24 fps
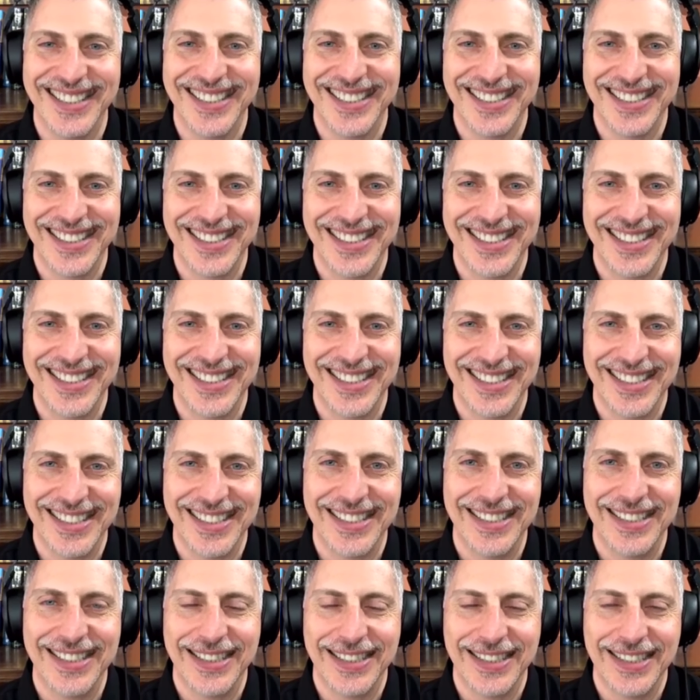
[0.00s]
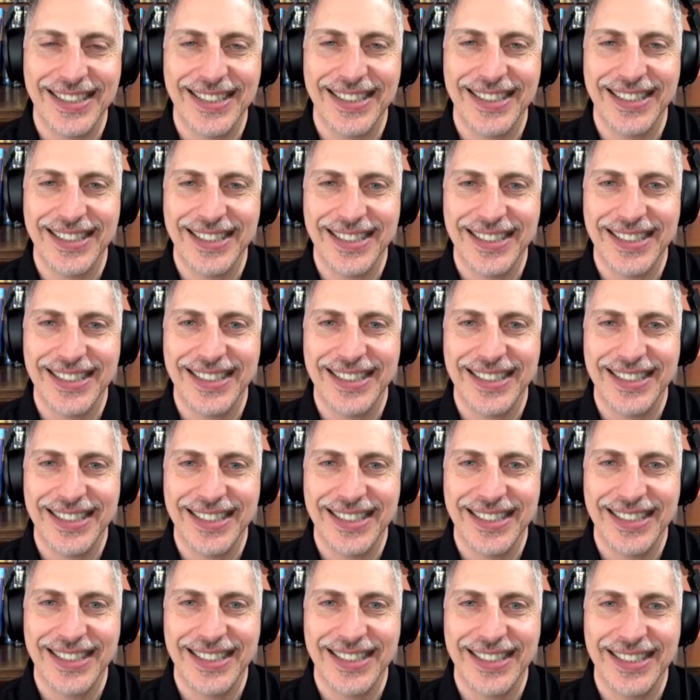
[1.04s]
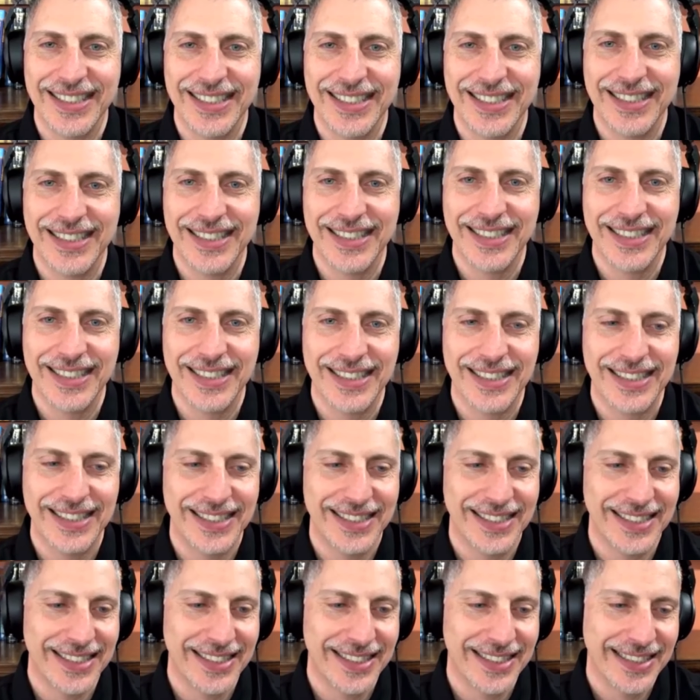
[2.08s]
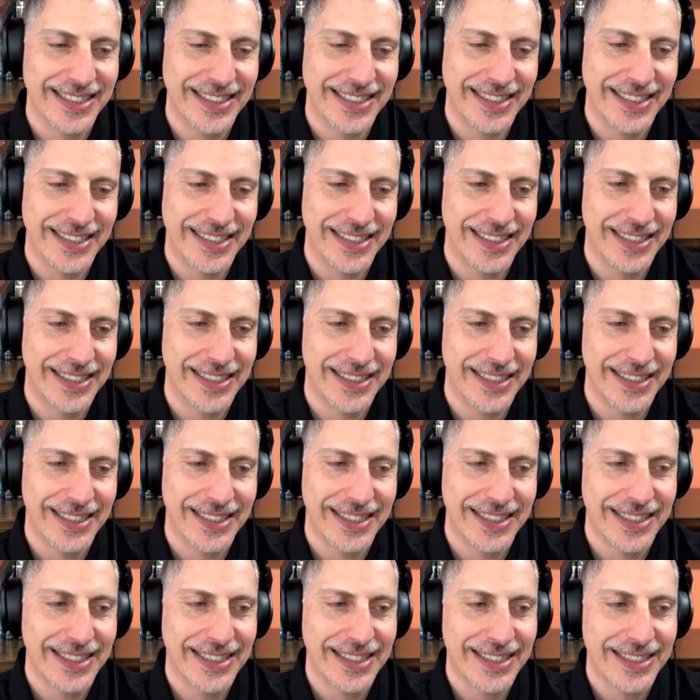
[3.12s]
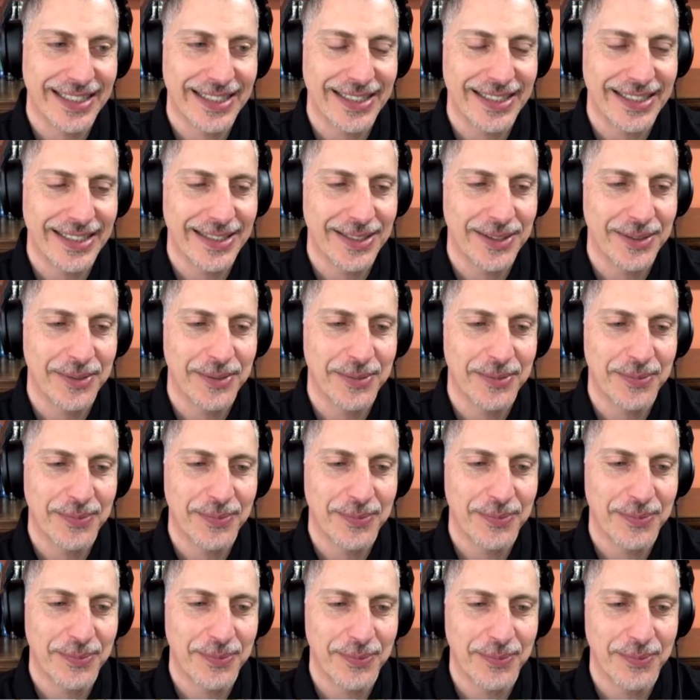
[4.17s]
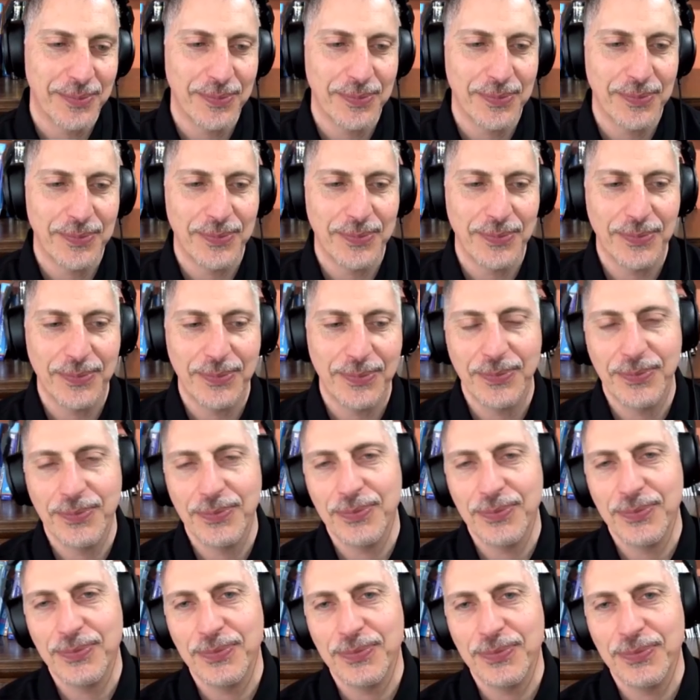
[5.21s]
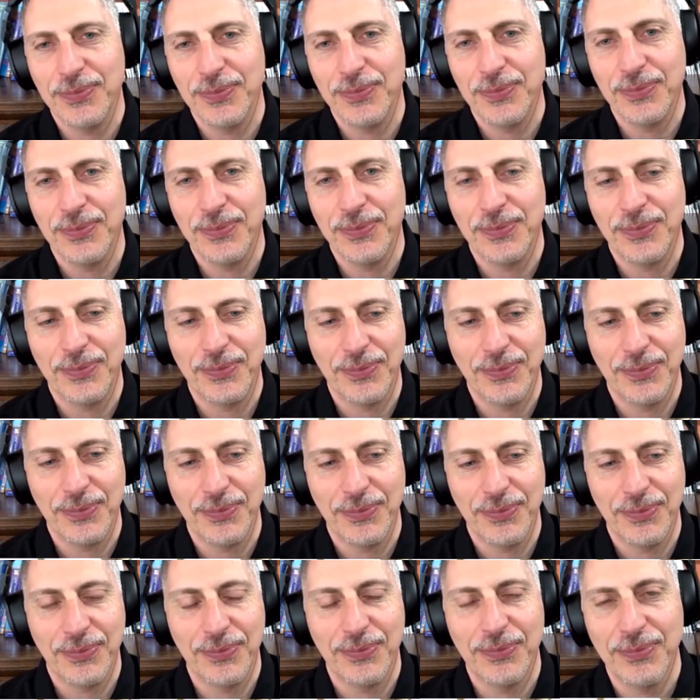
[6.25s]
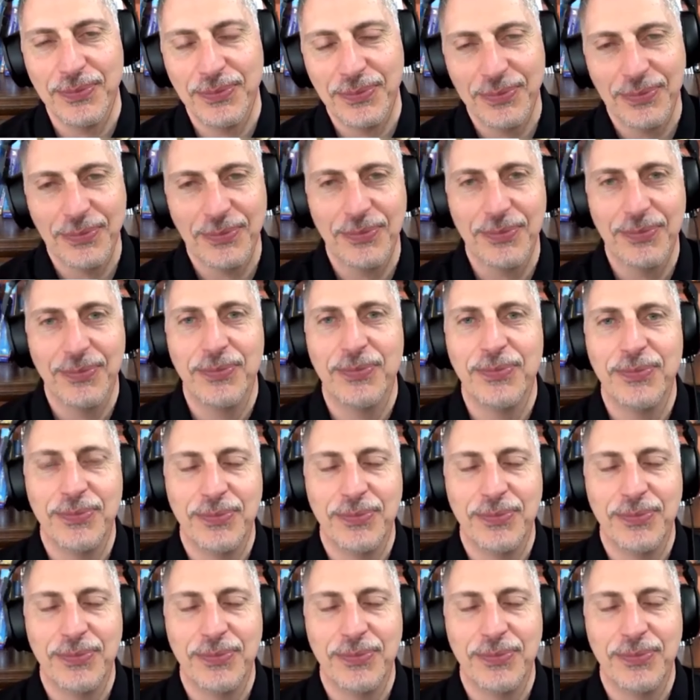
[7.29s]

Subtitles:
This person isn't speaking.